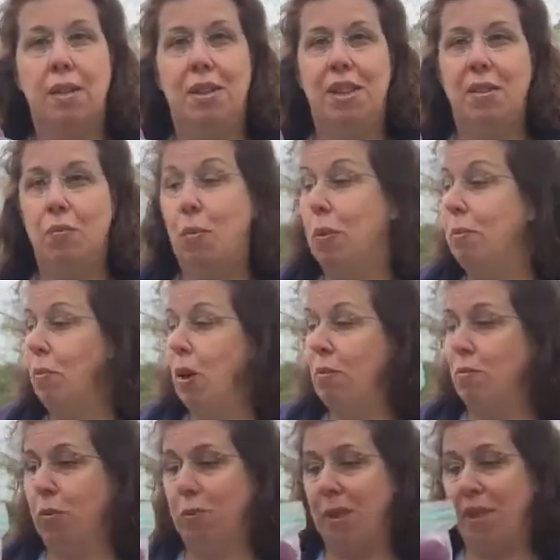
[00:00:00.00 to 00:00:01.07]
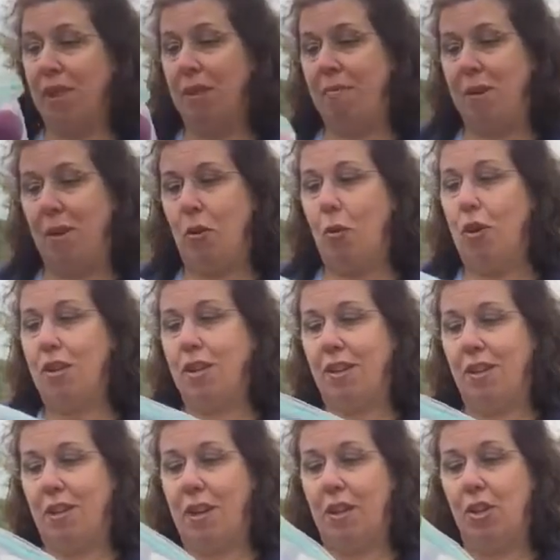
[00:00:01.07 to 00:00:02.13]
this one, one woman sent me all
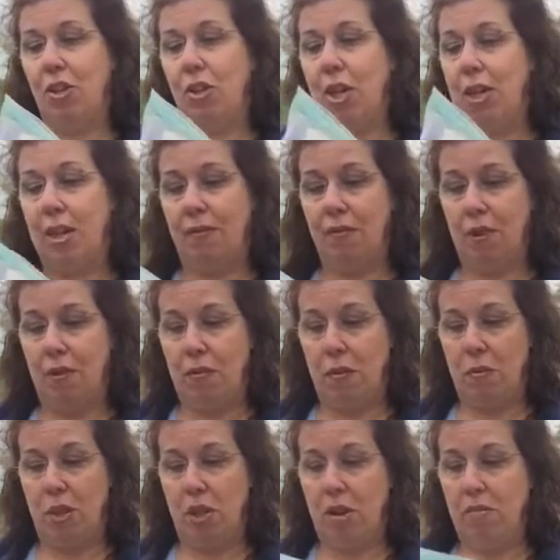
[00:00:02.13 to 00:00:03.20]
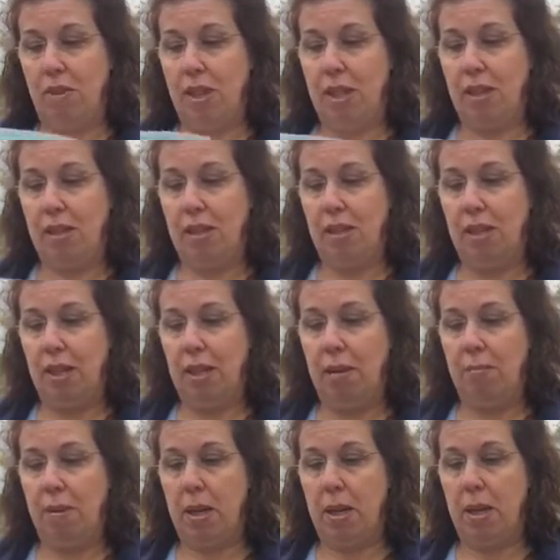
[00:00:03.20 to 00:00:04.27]
the colors she had left over, which I really didn't
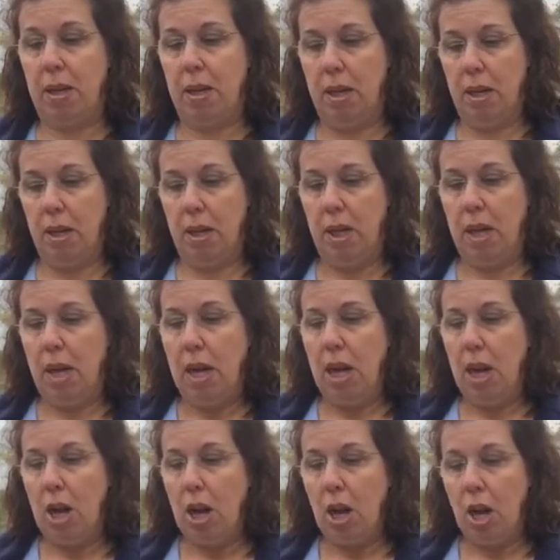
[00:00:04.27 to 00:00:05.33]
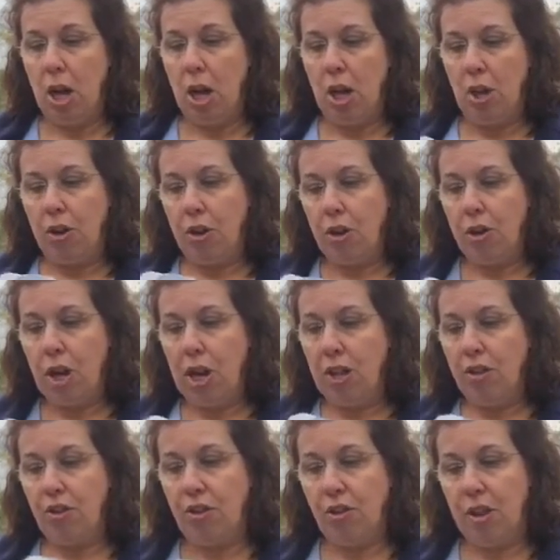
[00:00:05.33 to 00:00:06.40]
need, but their
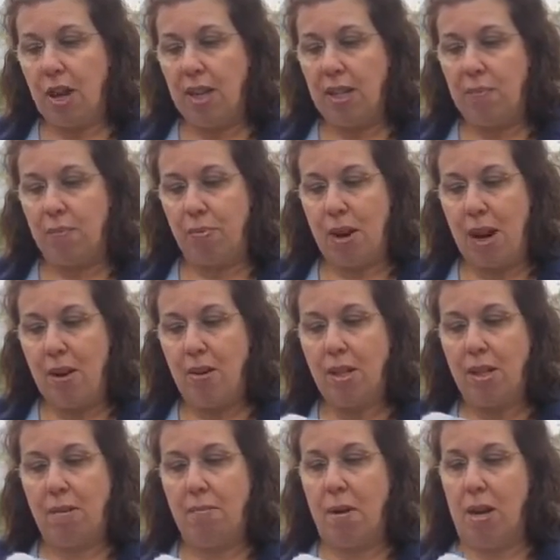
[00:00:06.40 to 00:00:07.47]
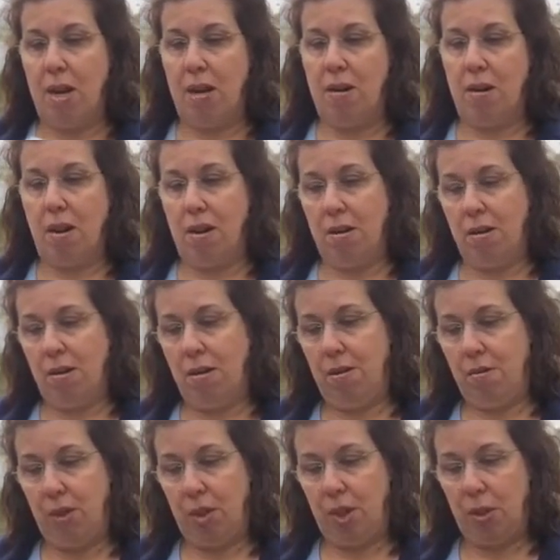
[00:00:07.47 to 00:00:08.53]
colors are not as brown as mine are,
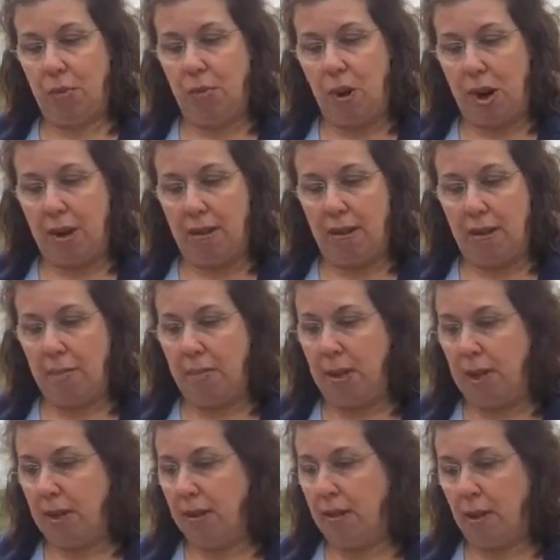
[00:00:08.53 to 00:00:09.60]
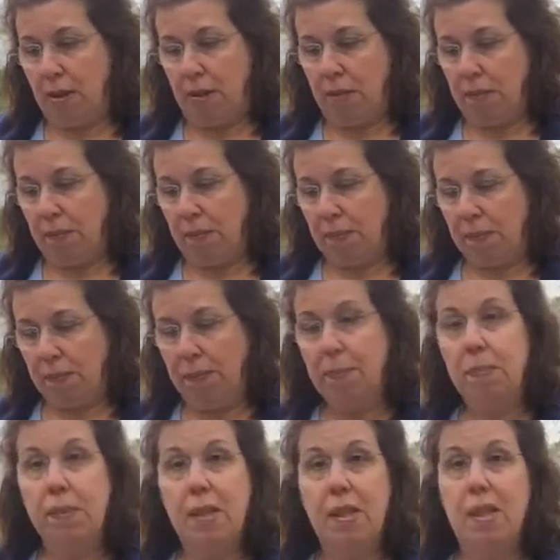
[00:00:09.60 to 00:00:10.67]
which surprises me. So,
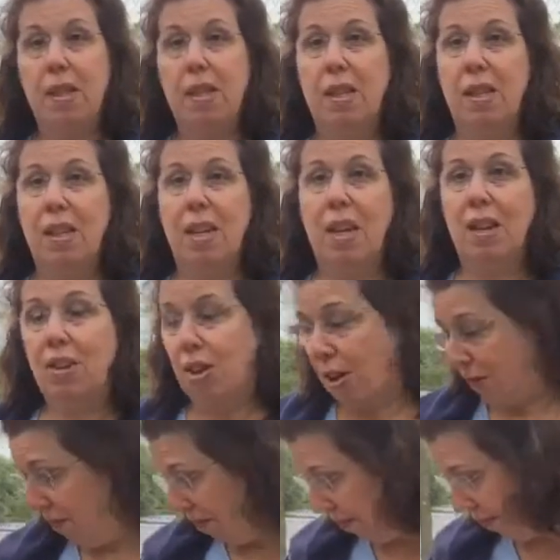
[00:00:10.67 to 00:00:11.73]
I don't know.